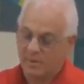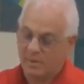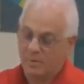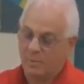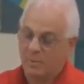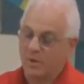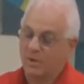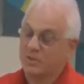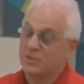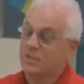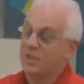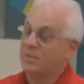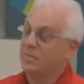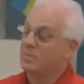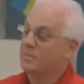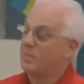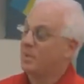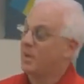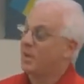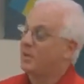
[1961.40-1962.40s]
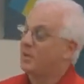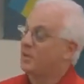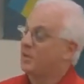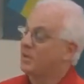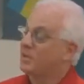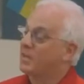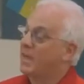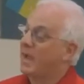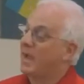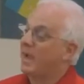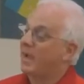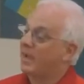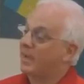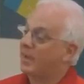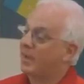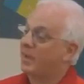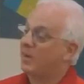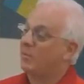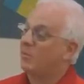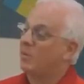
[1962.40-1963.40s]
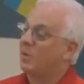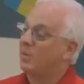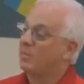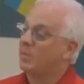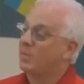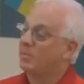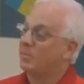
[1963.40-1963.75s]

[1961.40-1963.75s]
where it seems to be under attack, and I don't want to